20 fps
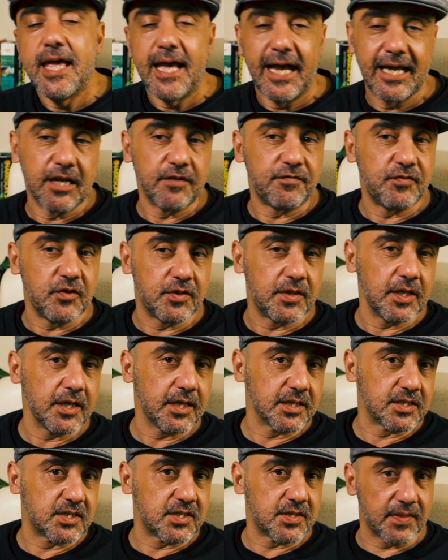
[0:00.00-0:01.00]
And if you
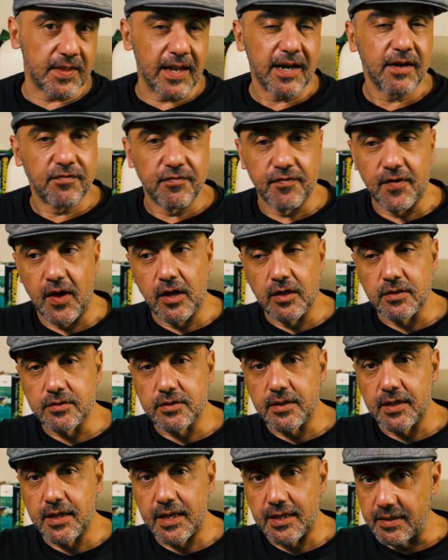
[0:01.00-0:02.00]
think it's their
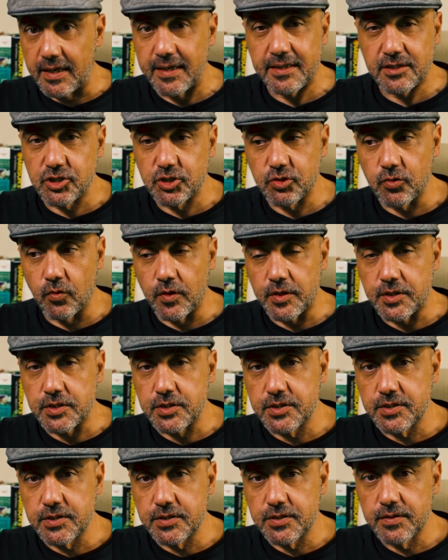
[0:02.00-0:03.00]
fault and their
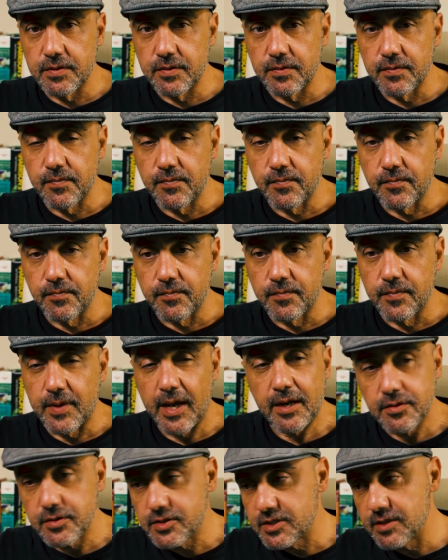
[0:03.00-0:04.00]
choice,
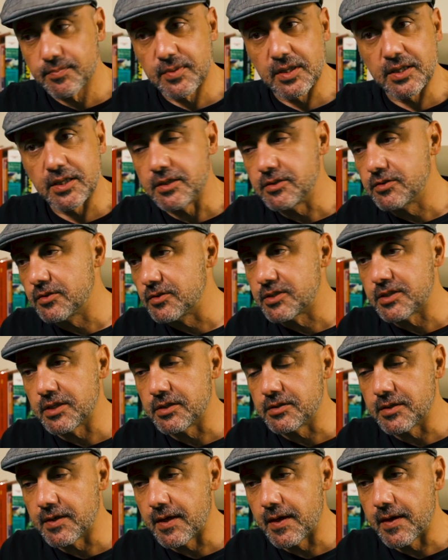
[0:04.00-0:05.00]
I heard something
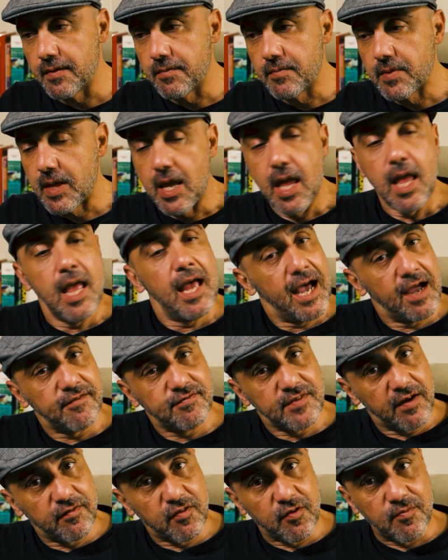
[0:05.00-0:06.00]
interesting today.
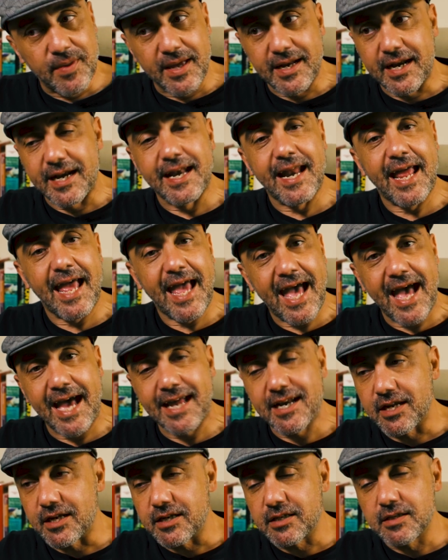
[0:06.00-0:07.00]
I've never met an
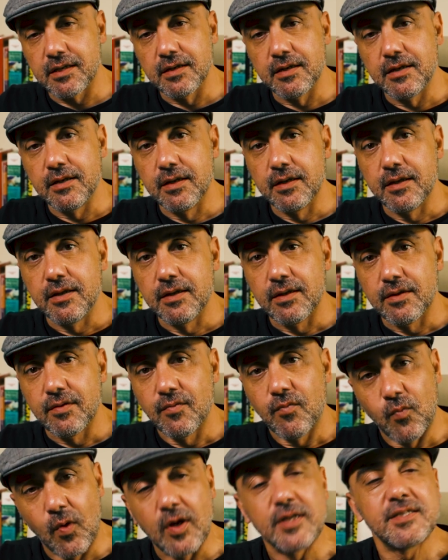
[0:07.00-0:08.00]
addict
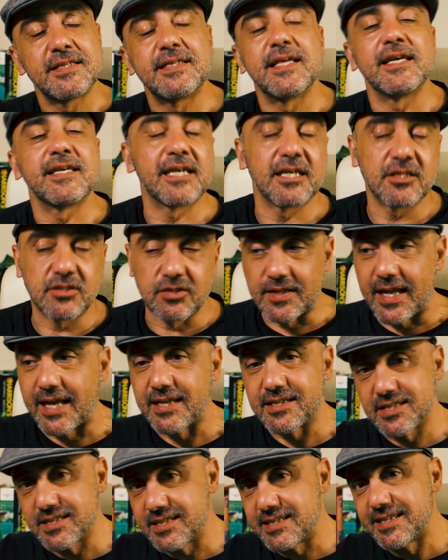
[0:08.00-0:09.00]
once they get to
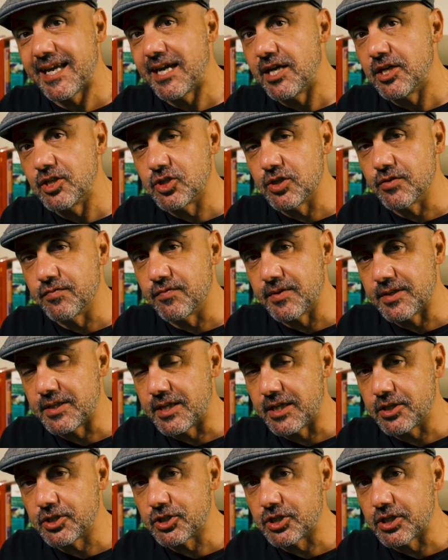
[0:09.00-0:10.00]
that stage of
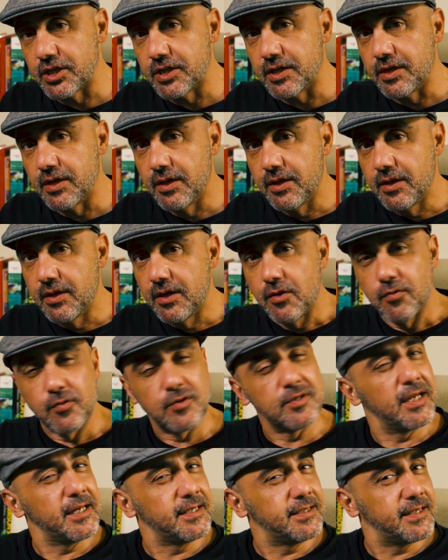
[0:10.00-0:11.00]
addiction
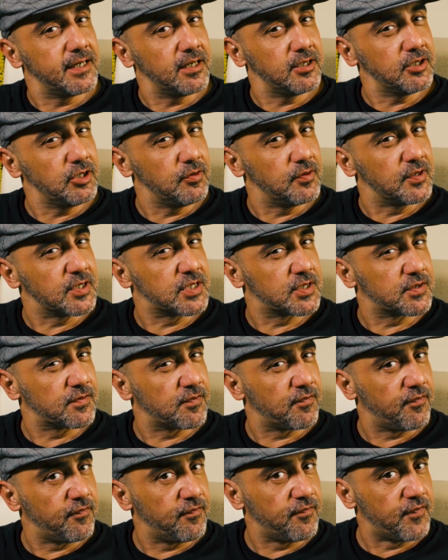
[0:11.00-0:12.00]
where they tell you it's
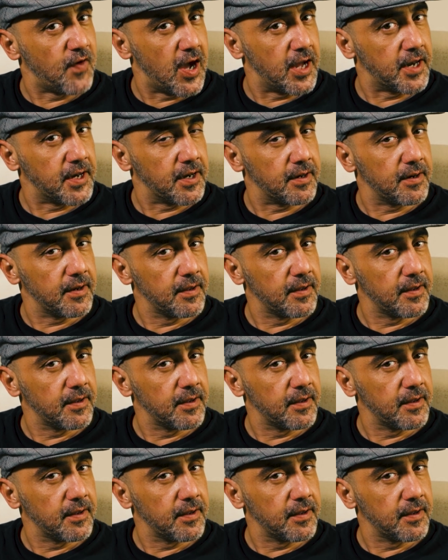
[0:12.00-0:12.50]
fun